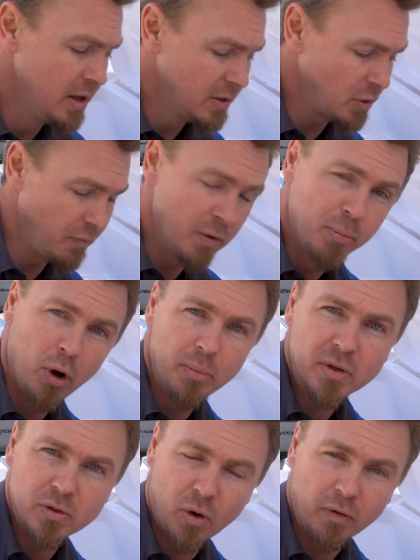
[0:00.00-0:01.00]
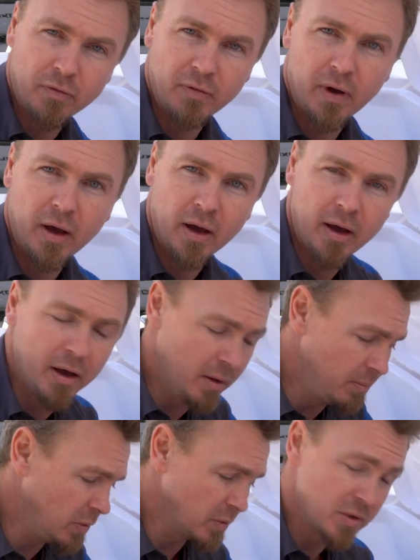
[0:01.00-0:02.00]
So if you pop this off,
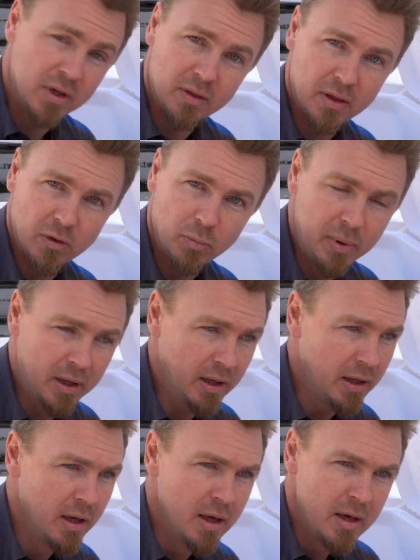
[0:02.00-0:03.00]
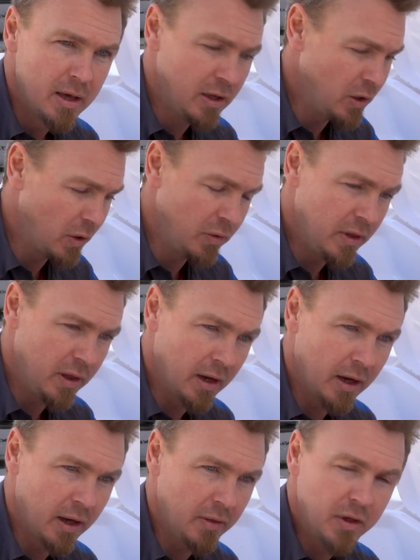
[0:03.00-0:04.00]
you'll see that there'll be,
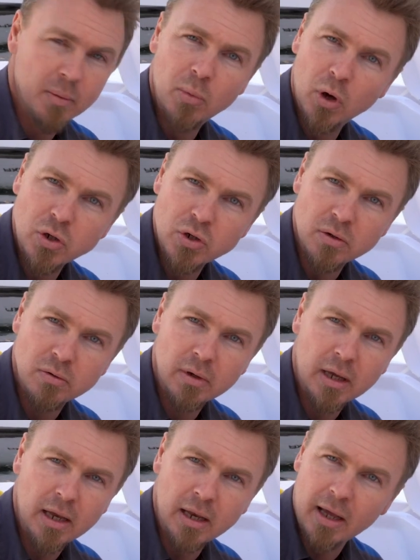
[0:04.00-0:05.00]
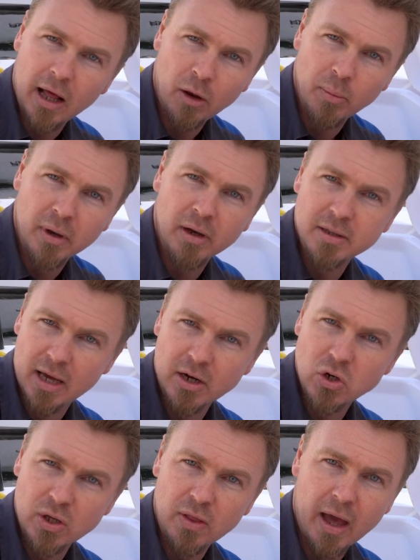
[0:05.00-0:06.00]
the immersion heating element is
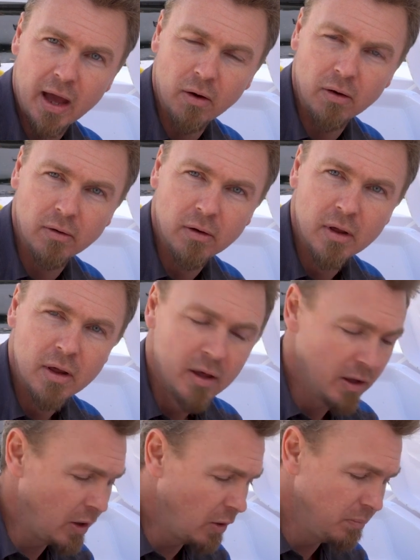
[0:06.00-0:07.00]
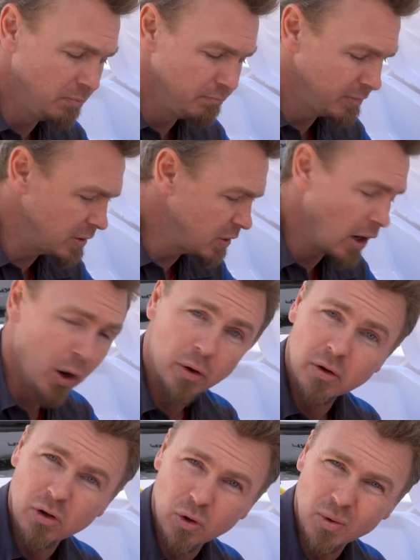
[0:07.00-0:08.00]
actually there. And, there's not a
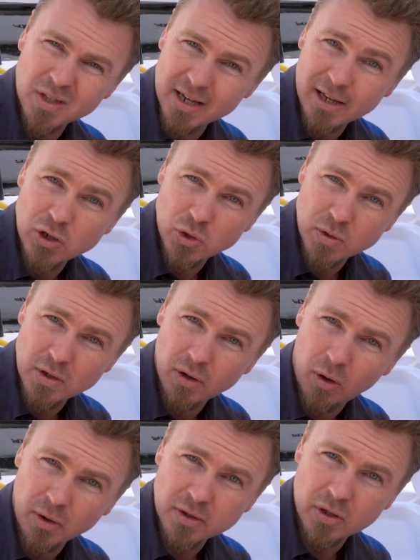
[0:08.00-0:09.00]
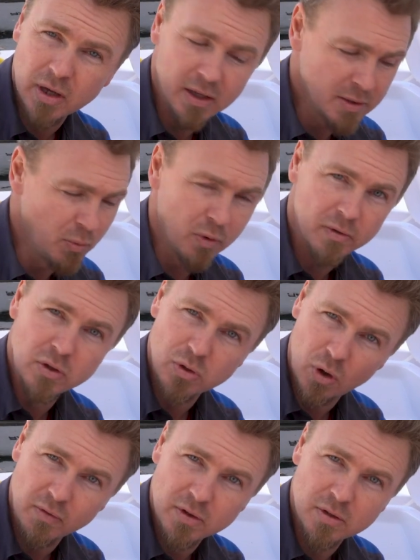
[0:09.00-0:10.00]
lot to do as an end user, honestly. It's more of a
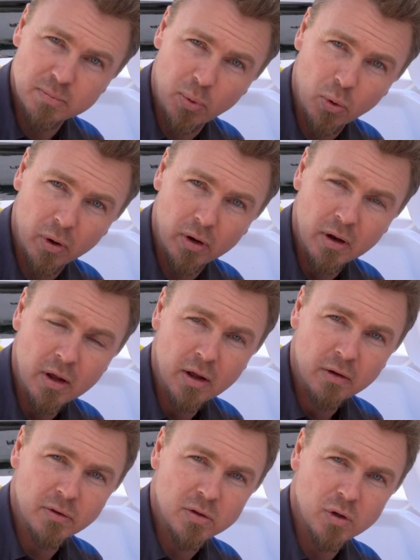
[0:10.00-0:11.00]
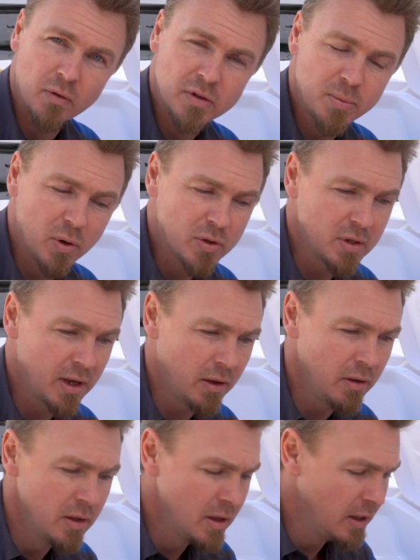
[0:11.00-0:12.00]
service port for service
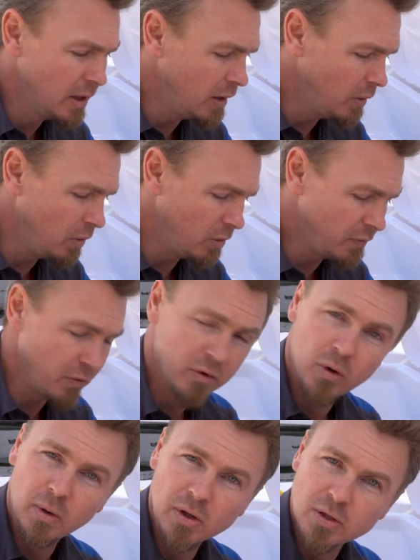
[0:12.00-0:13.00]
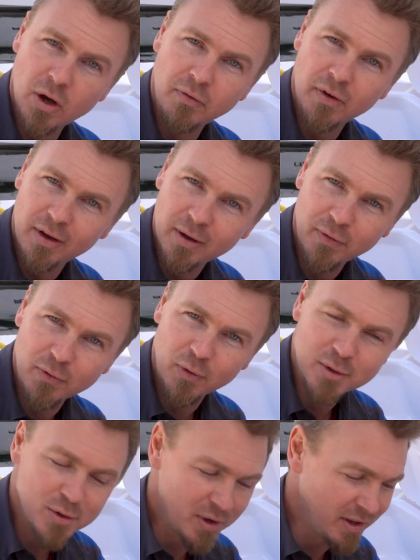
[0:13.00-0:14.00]
personnel, or if you're a do-it-yourselfer, of
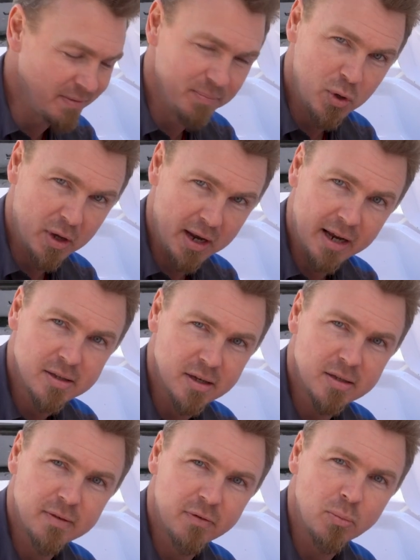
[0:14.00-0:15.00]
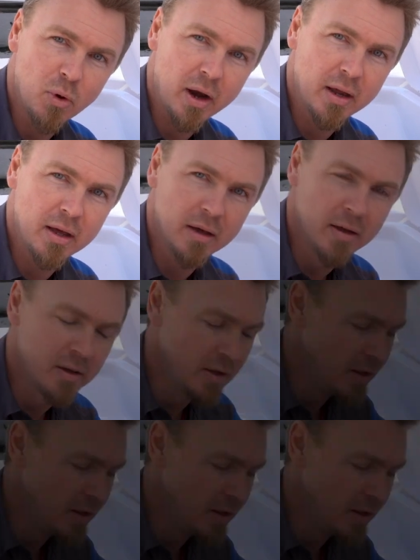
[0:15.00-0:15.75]
course, you can access it from right here.